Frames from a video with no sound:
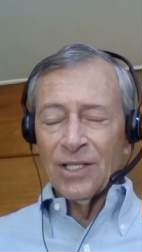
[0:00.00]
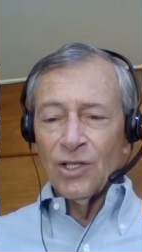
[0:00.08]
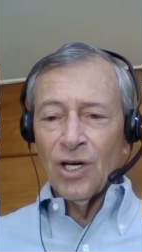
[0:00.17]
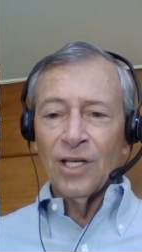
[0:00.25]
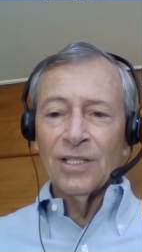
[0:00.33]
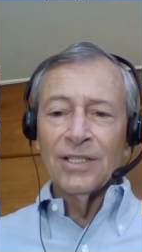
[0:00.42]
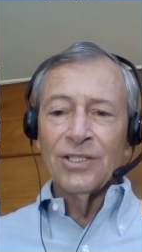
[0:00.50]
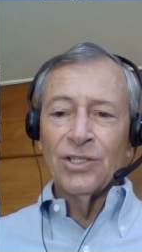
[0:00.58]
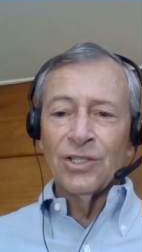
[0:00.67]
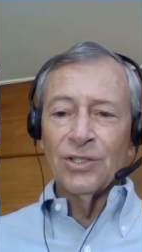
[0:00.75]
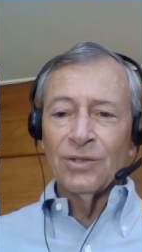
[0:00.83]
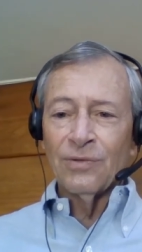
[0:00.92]

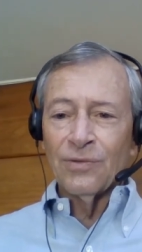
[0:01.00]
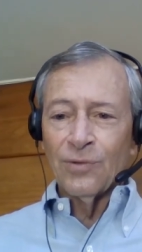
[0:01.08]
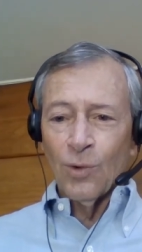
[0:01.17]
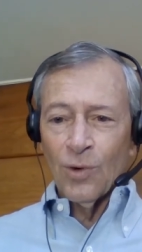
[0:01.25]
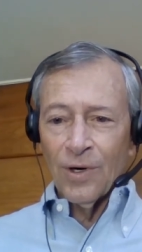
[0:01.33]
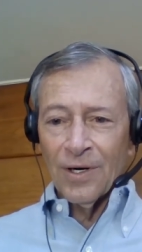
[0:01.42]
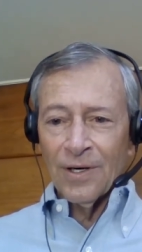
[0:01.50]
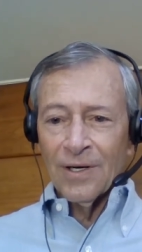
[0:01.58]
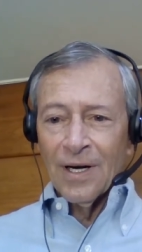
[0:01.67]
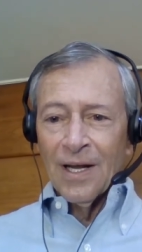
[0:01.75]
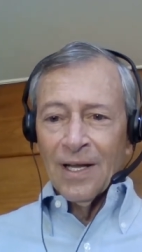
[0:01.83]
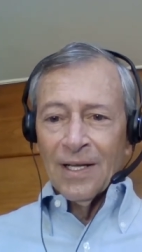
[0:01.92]
acknowledge you
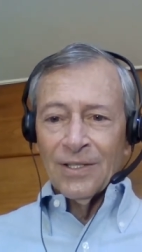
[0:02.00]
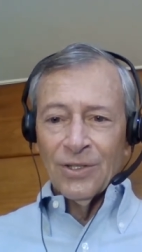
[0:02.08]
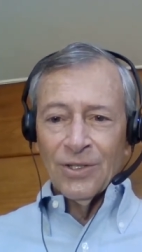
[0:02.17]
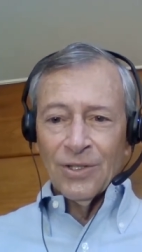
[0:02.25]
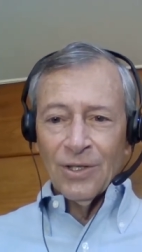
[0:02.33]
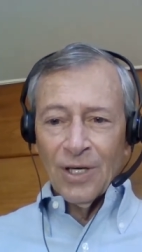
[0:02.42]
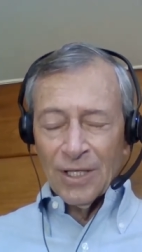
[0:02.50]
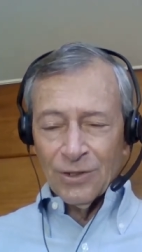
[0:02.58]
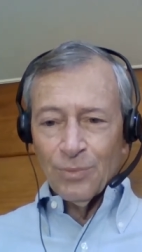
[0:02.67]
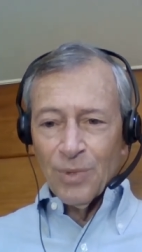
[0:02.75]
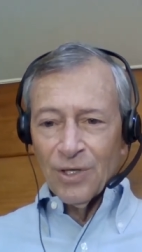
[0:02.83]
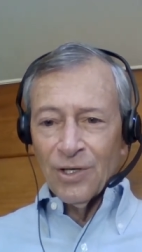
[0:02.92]
for your
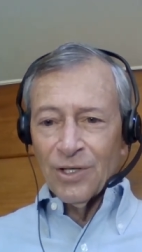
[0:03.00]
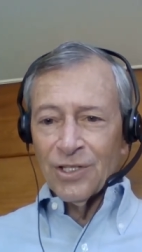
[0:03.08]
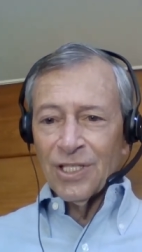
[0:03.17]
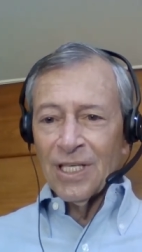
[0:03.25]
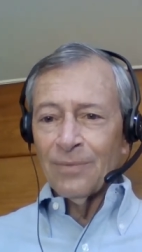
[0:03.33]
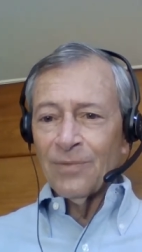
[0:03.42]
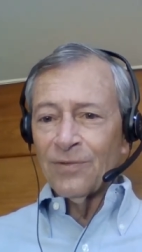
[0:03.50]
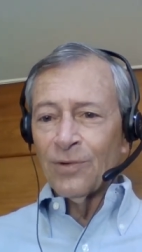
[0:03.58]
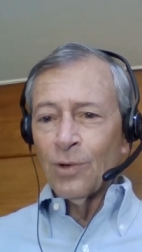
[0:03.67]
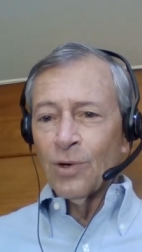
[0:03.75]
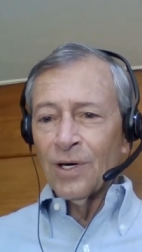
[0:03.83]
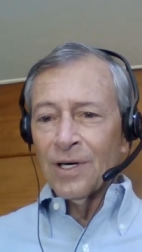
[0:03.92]
entrepreneurship,
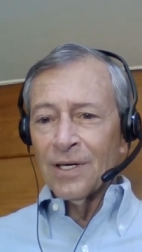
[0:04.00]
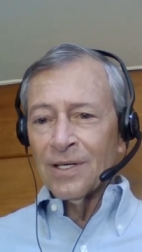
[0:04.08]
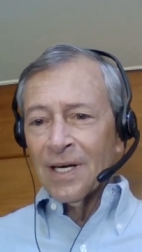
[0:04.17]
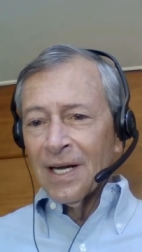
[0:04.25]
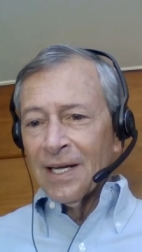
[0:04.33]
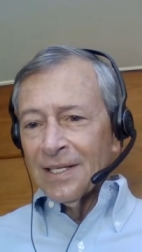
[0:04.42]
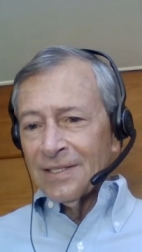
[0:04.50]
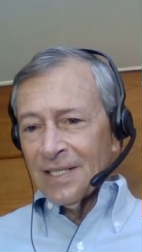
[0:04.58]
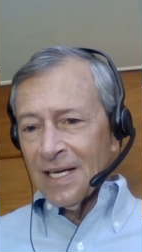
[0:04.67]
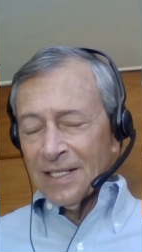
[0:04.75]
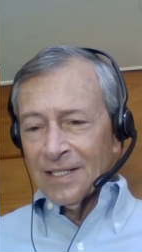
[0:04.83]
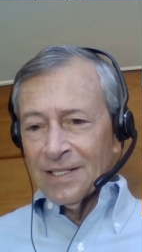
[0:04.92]
for
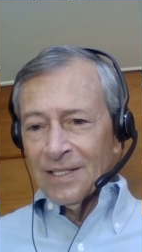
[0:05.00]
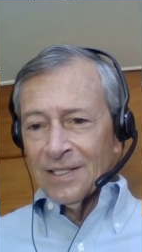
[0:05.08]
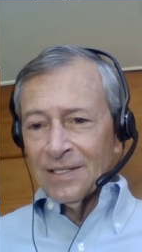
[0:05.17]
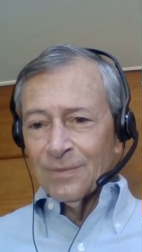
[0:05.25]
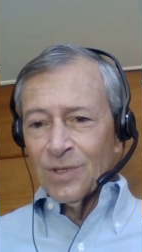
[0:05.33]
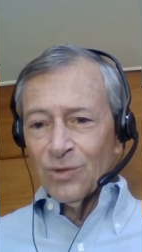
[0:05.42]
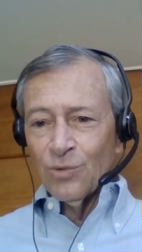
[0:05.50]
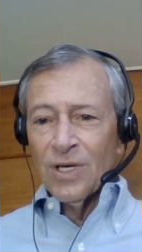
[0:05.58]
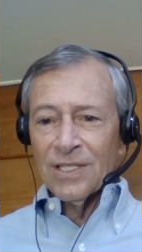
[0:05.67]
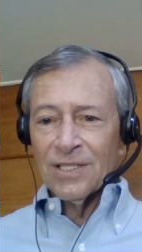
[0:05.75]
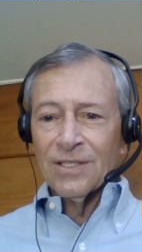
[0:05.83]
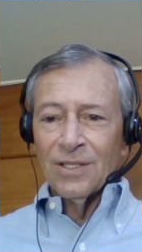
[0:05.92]
taking the
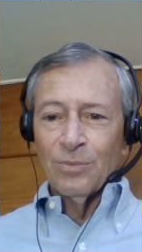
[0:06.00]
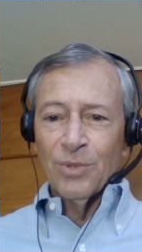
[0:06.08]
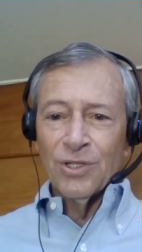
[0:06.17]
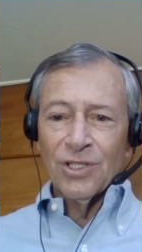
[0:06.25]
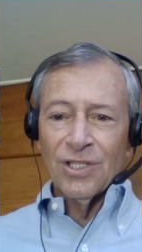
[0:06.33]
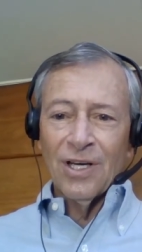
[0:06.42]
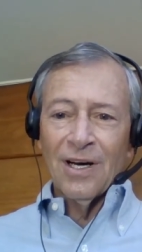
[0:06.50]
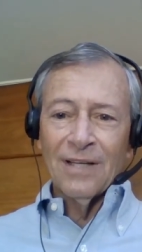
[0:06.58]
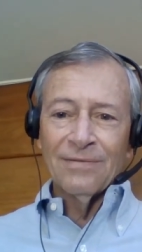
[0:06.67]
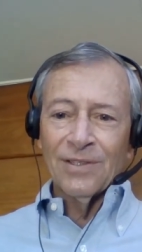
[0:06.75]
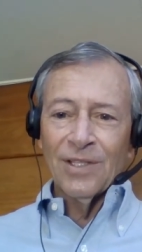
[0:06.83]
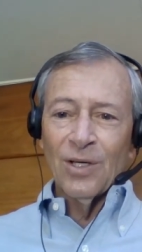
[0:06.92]
risk to push the
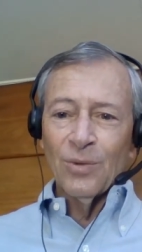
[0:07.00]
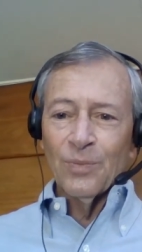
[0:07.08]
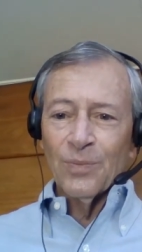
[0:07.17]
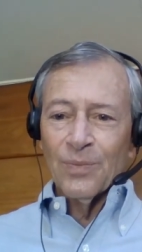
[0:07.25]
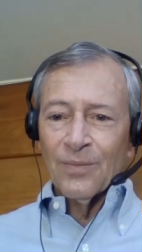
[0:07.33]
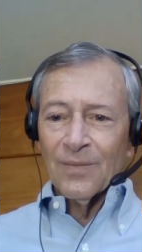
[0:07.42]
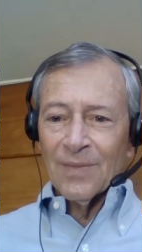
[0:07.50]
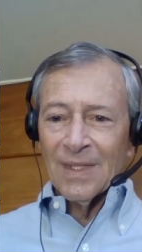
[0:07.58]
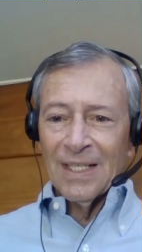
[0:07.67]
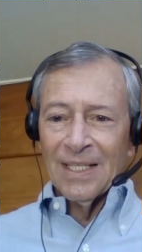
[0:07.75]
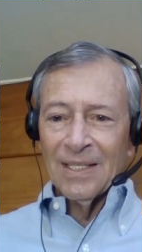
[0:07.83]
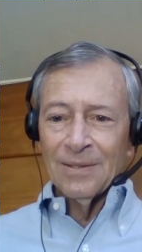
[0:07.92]
envelope,
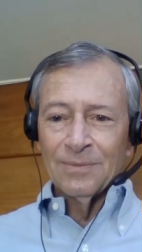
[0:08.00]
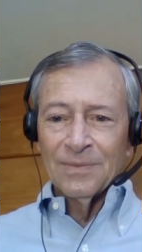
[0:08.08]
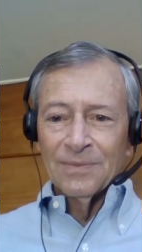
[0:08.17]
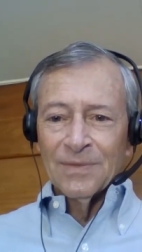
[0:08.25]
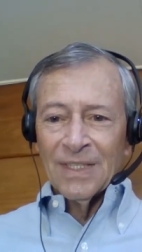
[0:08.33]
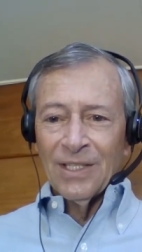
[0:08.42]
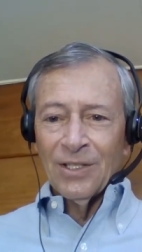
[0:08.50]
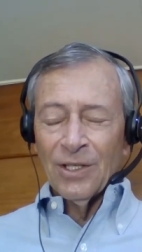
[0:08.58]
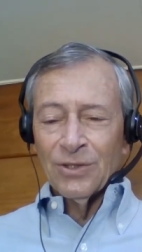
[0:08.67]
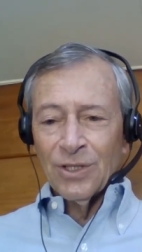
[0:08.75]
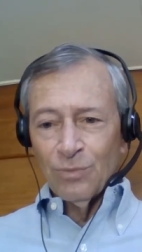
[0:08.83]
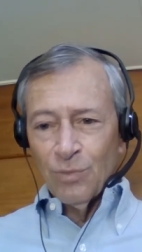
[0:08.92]

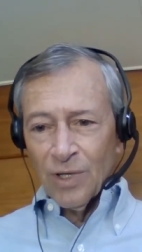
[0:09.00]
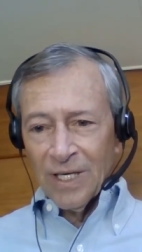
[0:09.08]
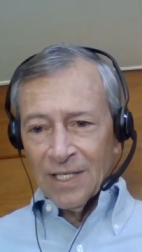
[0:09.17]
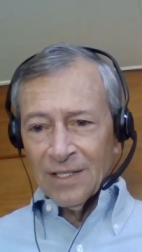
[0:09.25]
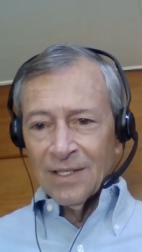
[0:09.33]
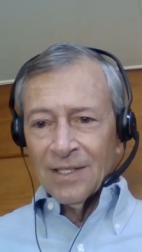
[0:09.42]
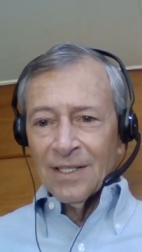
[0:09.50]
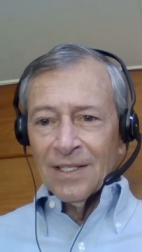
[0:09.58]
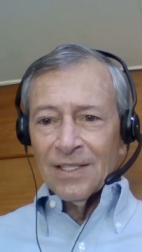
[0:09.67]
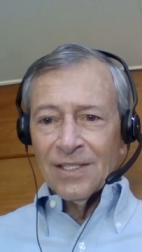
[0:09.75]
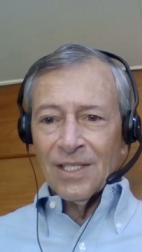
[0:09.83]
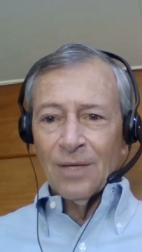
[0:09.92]
to bring
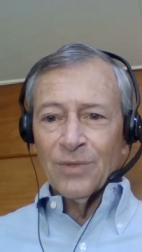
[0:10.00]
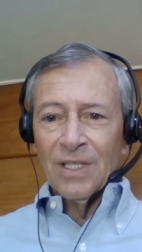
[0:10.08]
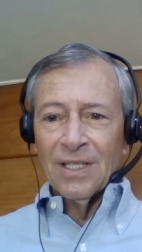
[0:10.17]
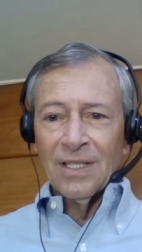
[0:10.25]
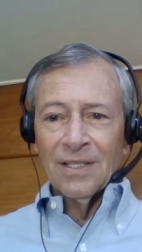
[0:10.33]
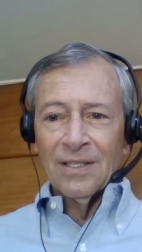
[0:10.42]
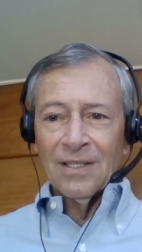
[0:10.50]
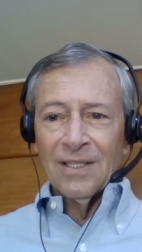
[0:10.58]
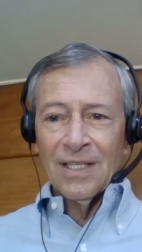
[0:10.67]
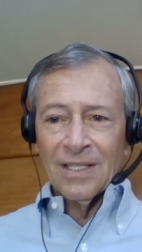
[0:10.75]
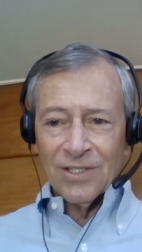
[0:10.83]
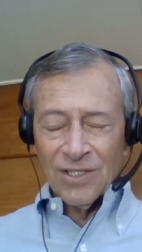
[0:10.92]
something
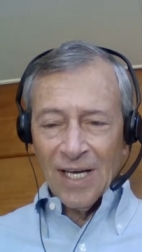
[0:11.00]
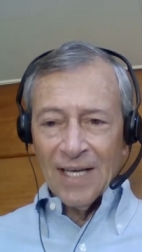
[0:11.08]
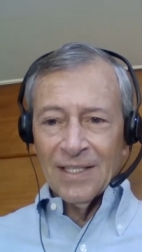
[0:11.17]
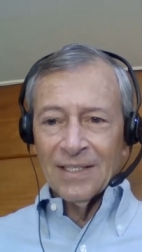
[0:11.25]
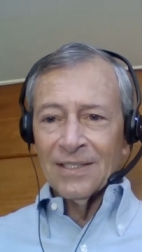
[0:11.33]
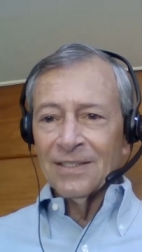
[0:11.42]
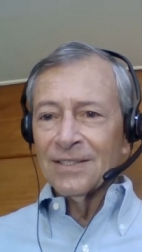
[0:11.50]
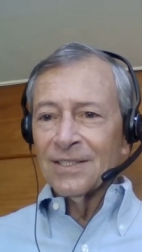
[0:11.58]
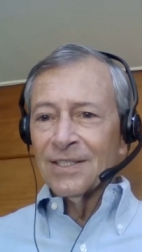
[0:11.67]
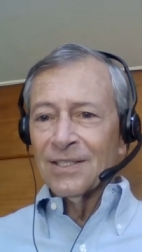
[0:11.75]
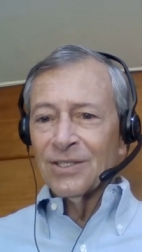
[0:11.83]
exciting